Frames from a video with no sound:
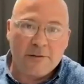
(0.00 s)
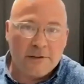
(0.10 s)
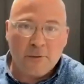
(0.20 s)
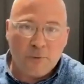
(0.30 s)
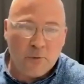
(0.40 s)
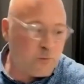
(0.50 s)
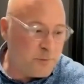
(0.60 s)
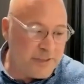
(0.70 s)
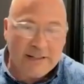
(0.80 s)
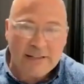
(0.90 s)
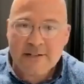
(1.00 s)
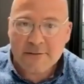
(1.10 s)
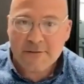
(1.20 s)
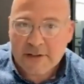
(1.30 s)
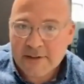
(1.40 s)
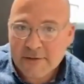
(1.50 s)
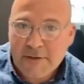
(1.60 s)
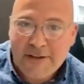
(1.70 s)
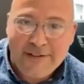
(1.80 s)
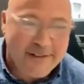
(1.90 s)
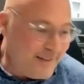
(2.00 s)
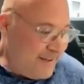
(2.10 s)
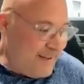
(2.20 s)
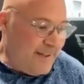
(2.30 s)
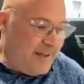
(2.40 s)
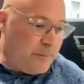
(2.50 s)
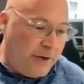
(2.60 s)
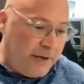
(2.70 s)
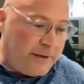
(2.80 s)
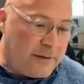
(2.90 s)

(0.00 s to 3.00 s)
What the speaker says: that those would be the least effective. But